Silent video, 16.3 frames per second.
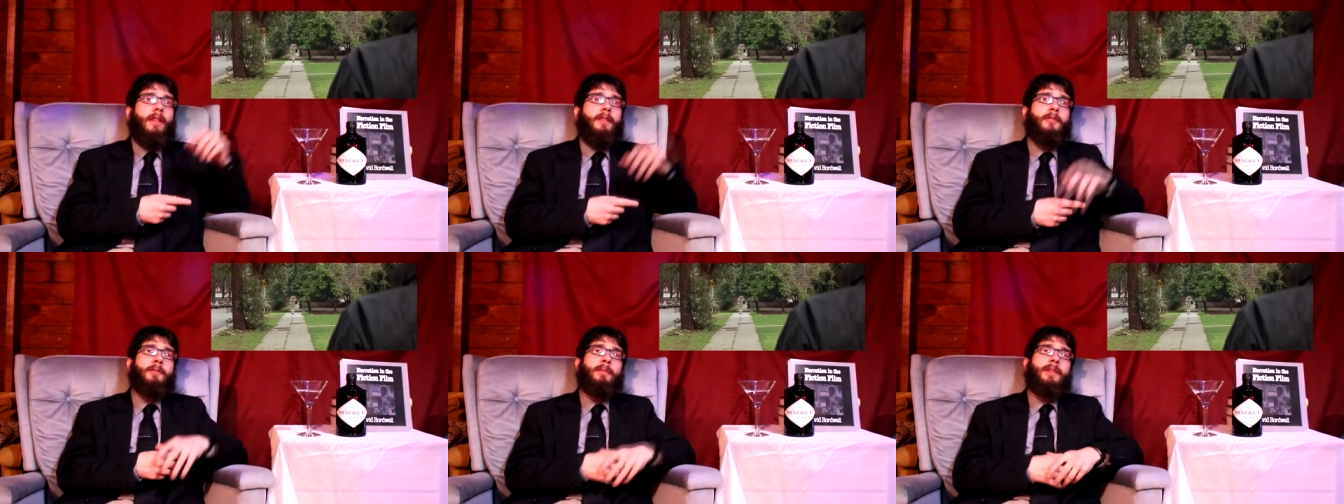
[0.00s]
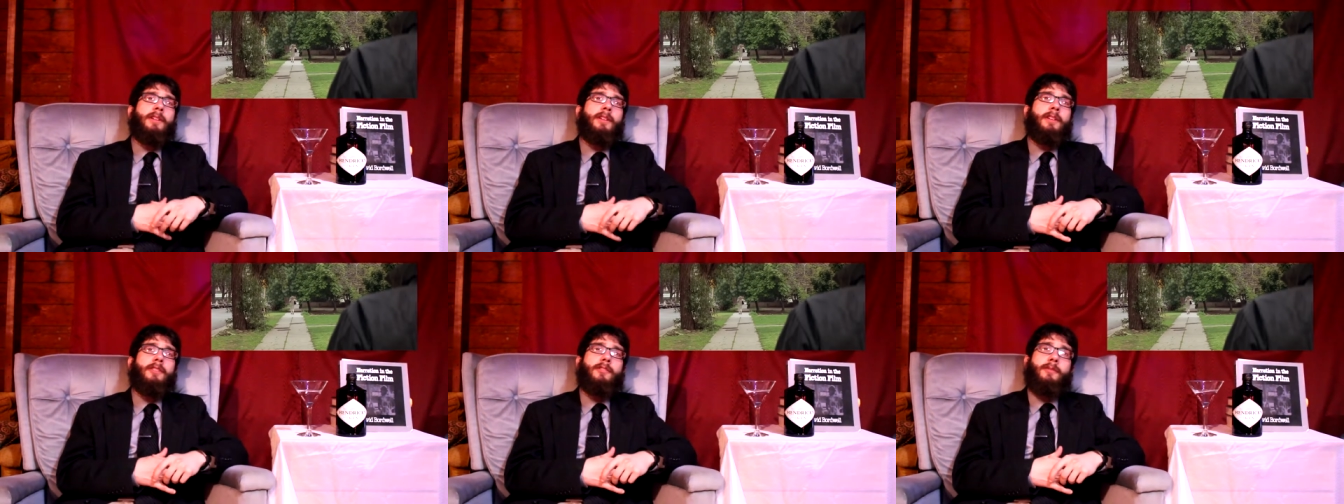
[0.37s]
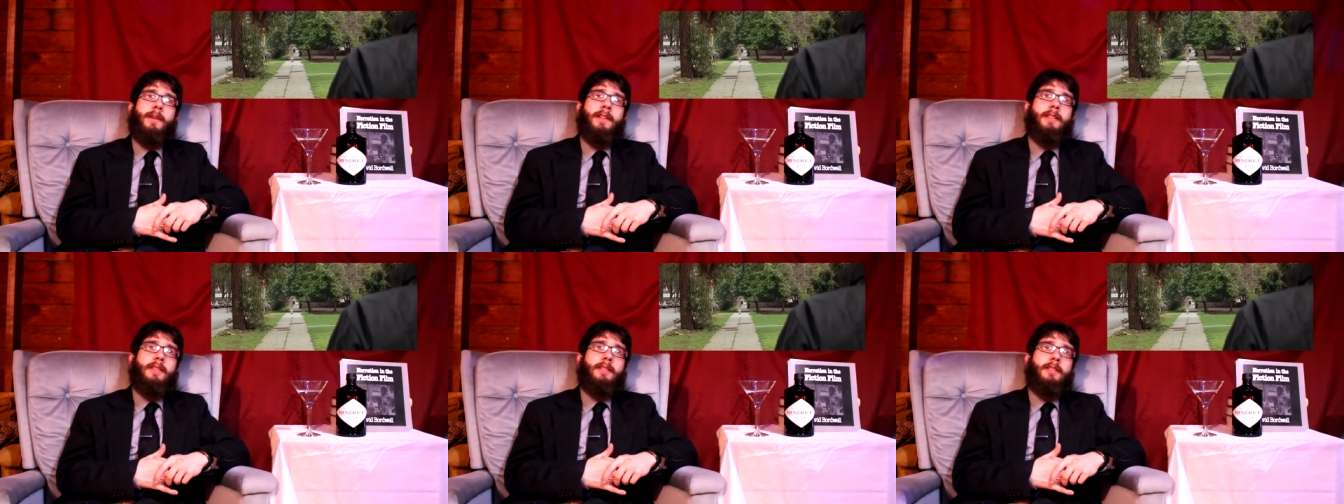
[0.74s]
It's pretty good. Did you
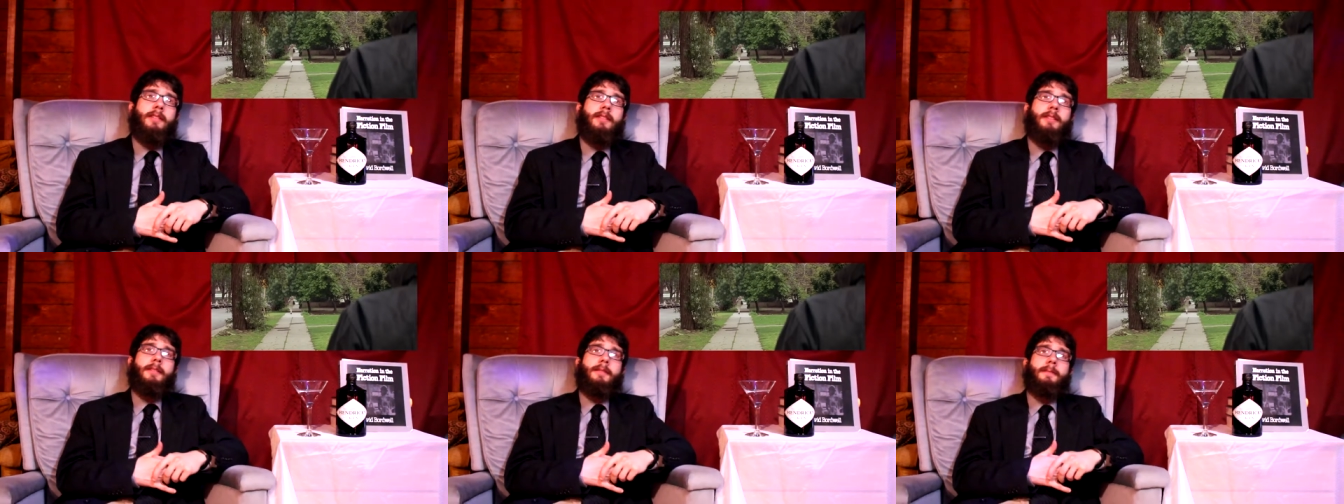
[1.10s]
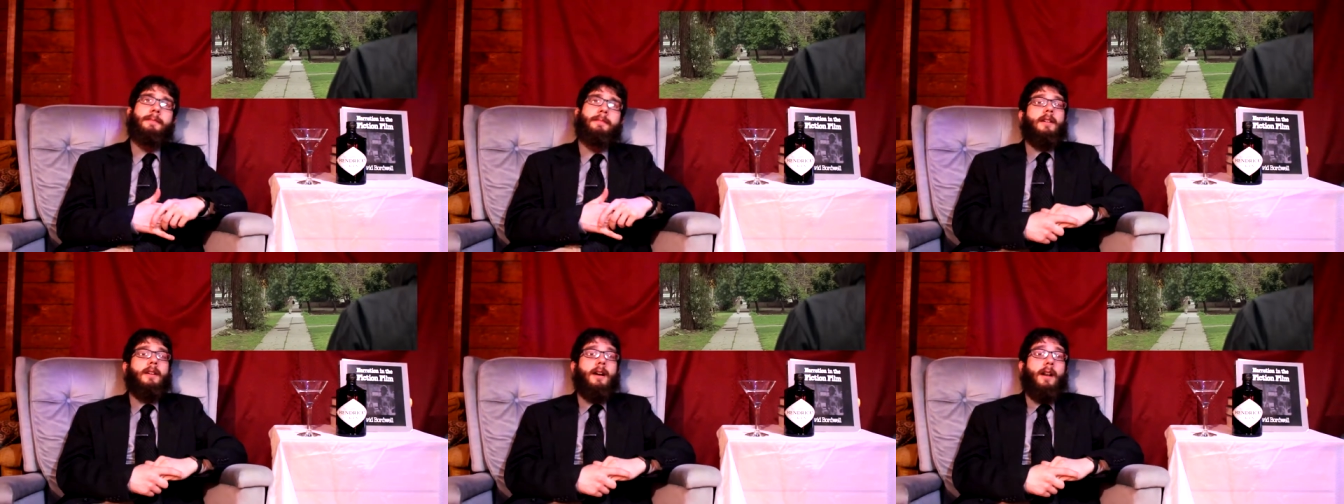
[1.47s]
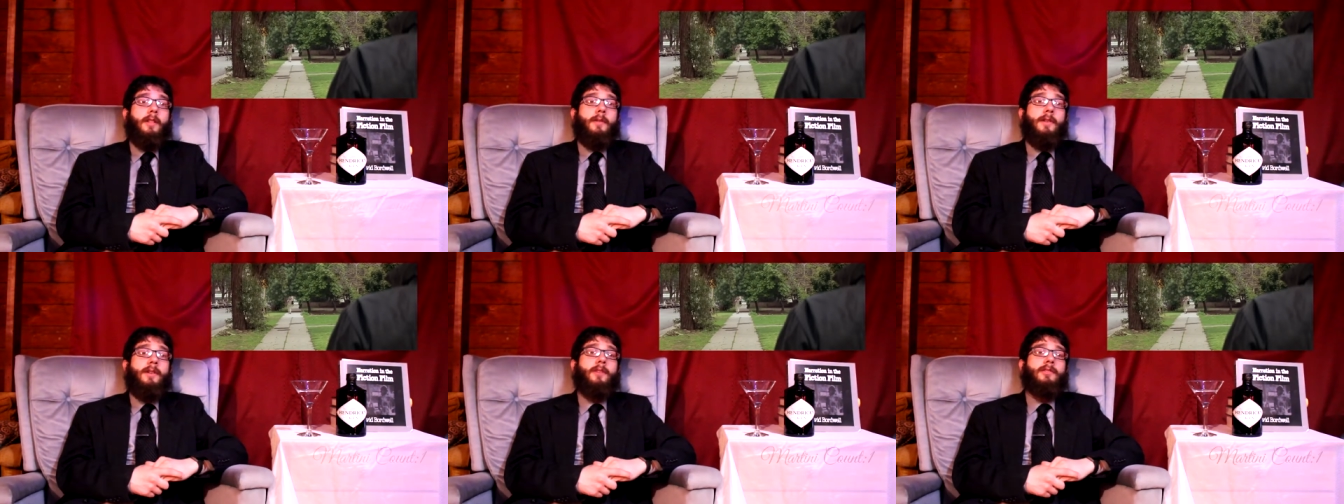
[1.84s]
make this?
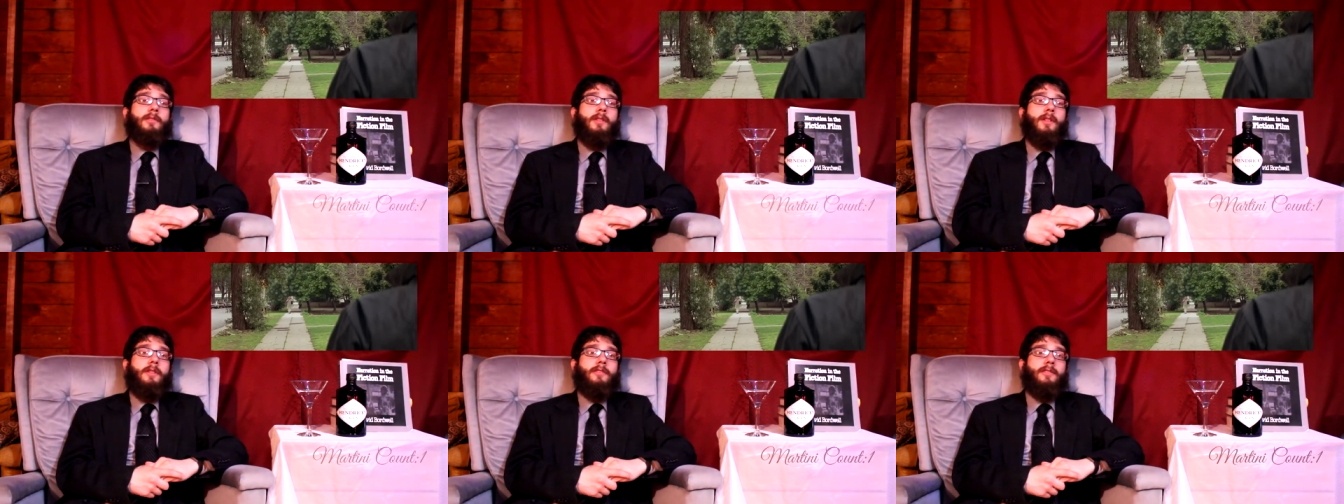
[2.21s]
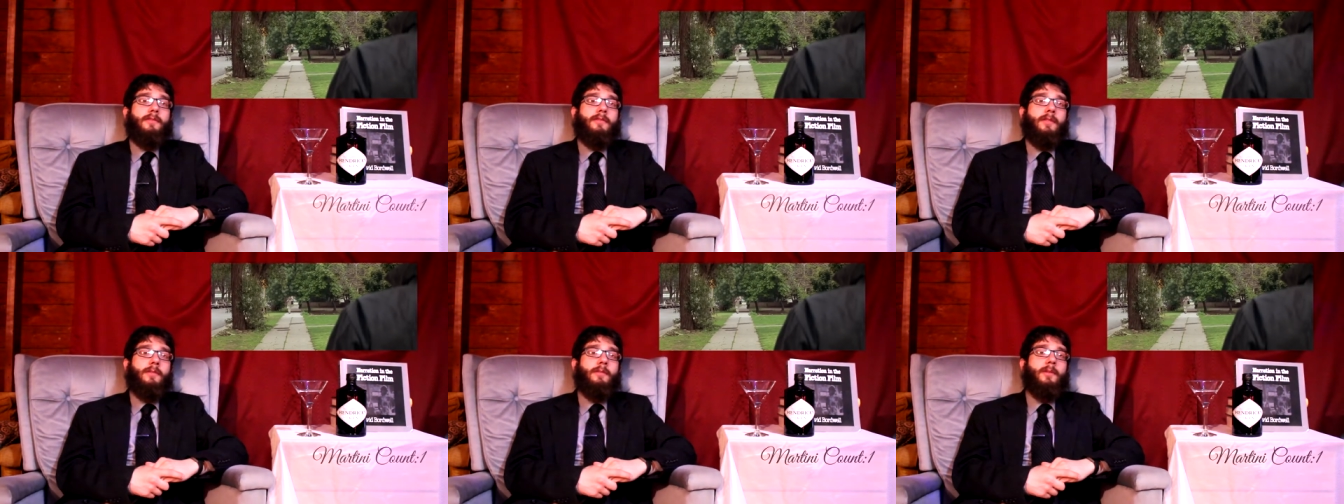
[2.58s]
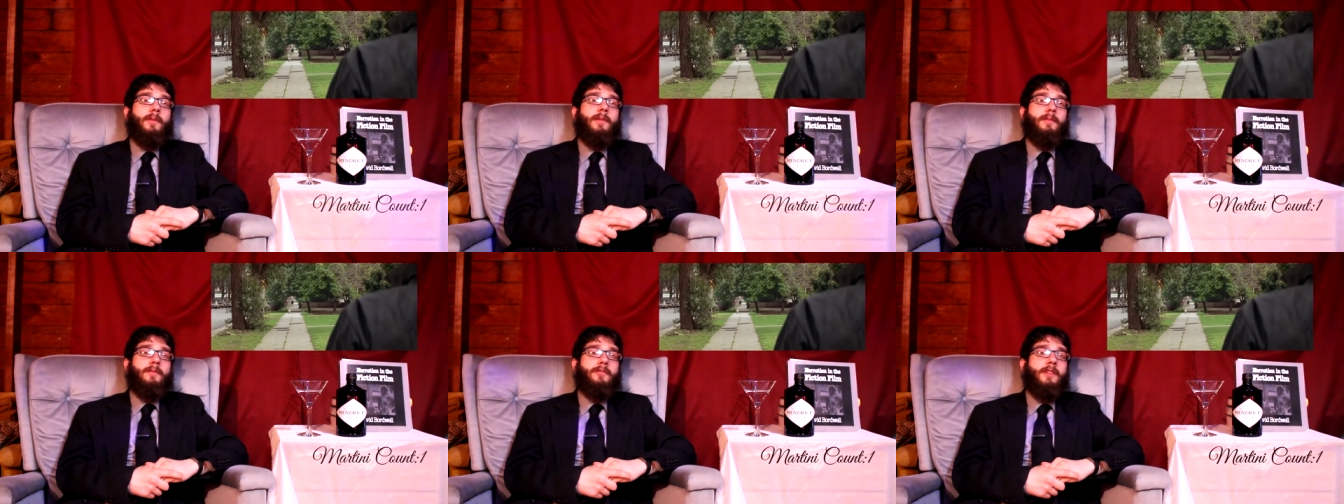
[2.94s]
Halloween also launched the film career of